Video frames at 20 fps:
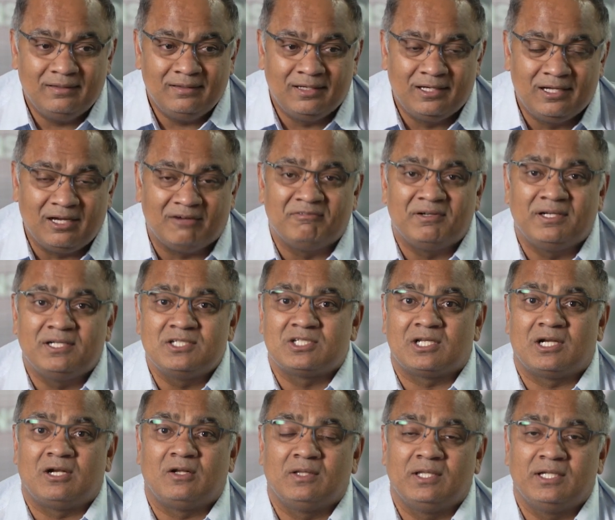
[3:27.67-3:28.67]
governance
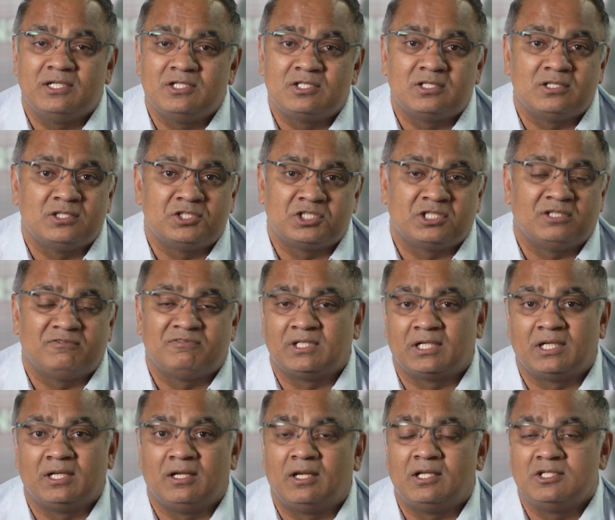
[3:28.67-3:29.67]
around the insertion of
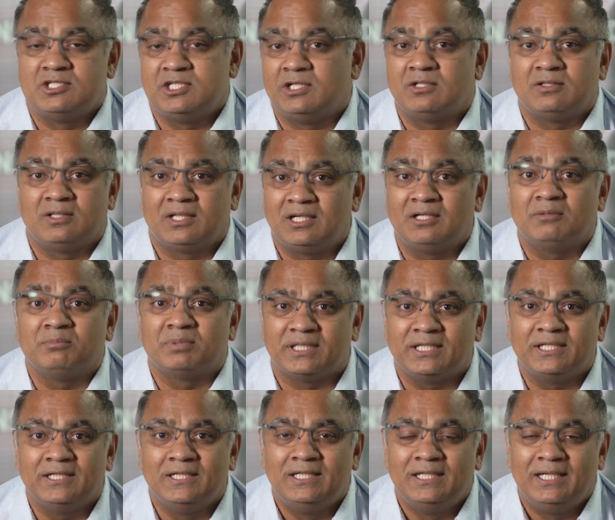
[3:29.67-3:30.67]
technology into the company.
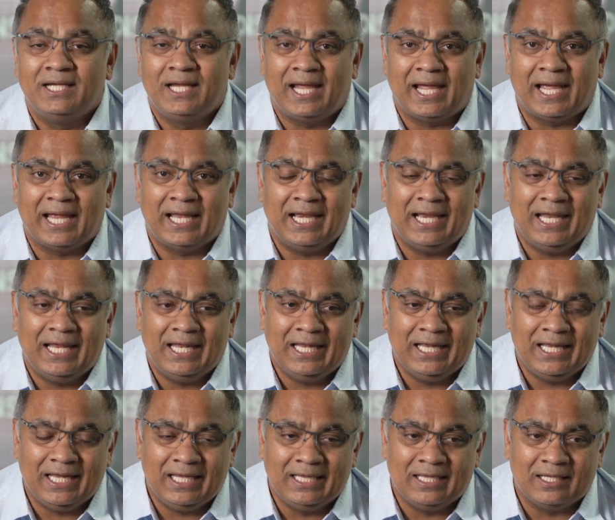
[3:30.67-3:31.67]
And
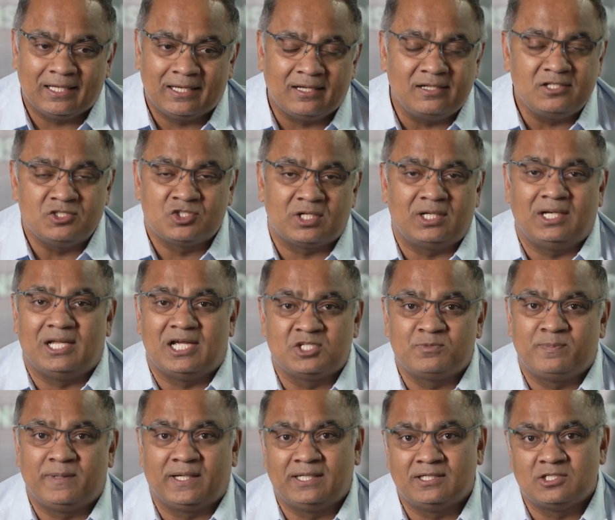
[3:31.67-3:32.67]
the cultural
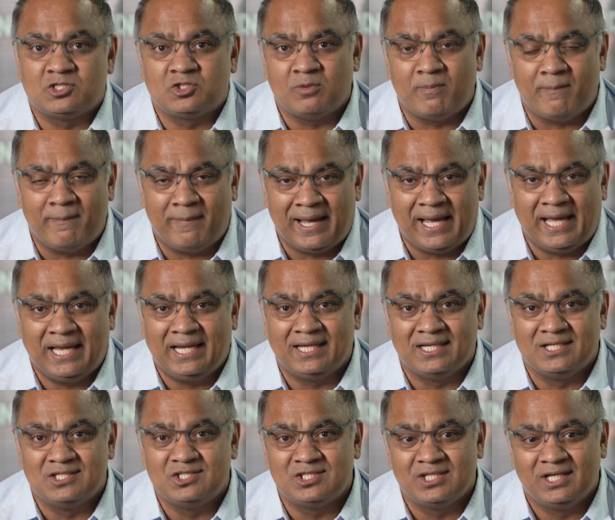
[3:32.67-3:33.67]
aspect is to
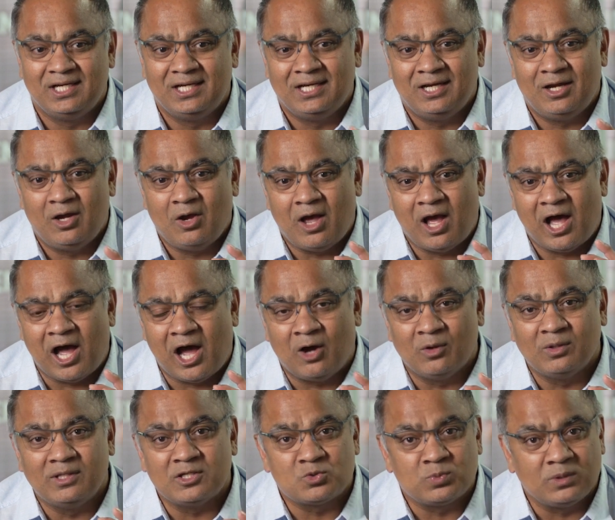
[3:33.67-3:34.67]
manage
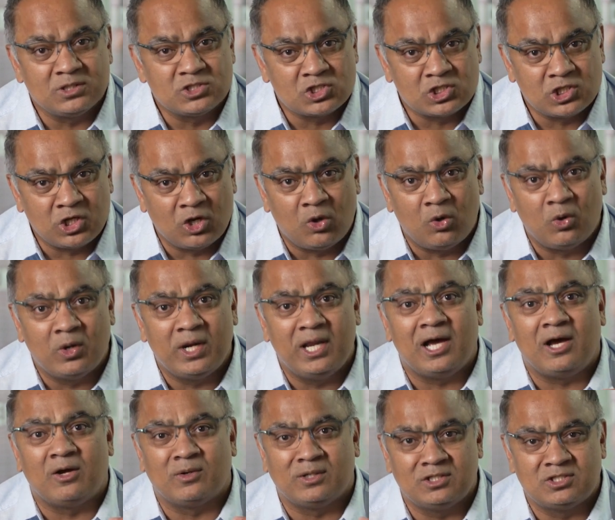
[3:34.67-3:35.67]
how this will slow
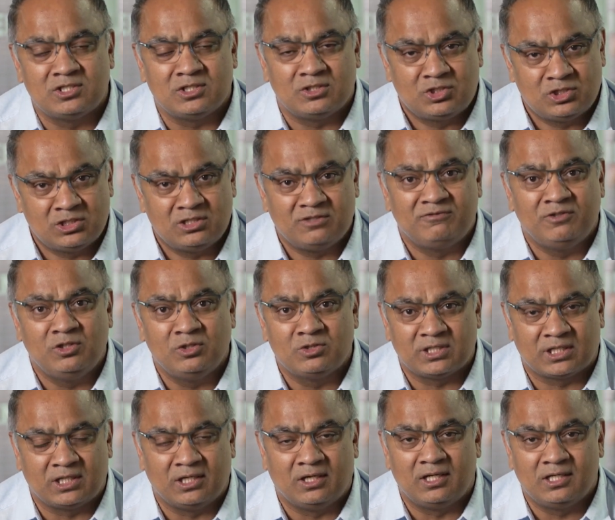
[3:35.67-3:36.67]
down insertion of new
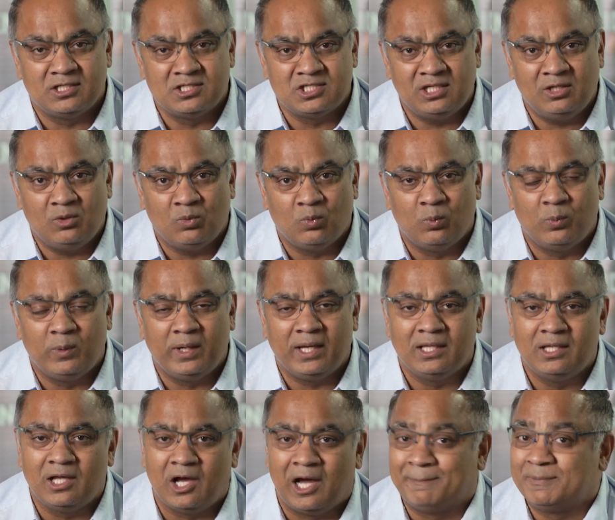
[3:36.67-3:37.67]
technology
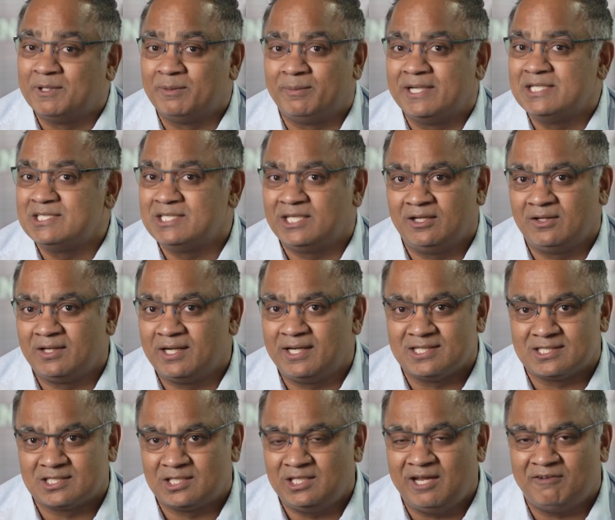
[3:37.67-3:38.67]
with optimizing your
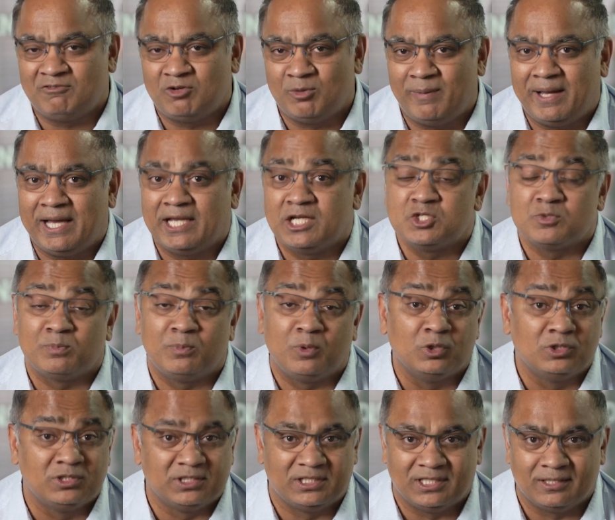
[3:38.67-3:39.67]
risk. You have to manage
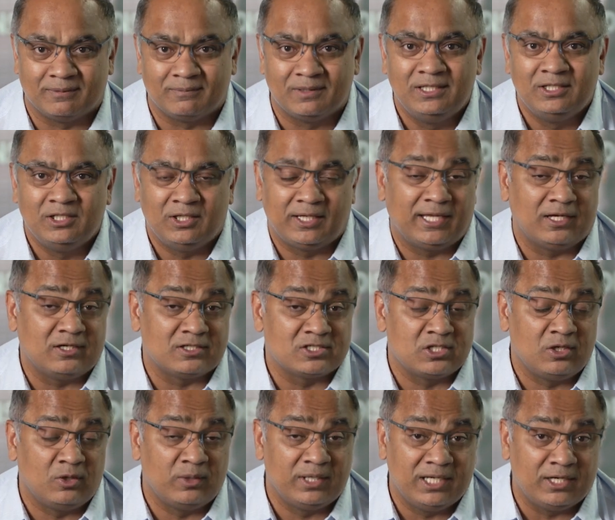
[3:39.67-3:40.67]
both of them. You cannot
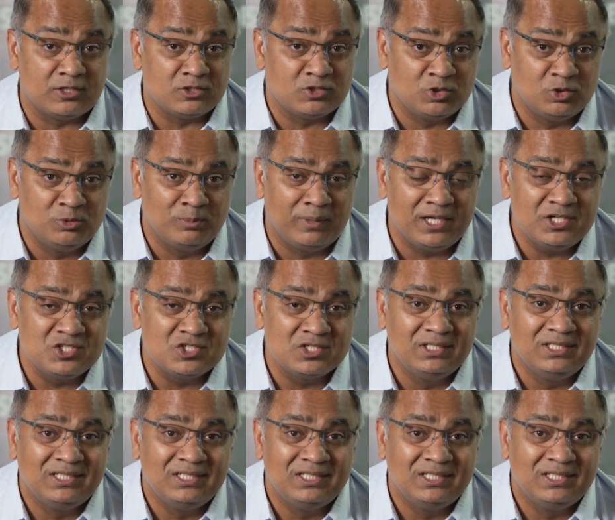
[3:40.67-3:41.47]
slow it down too much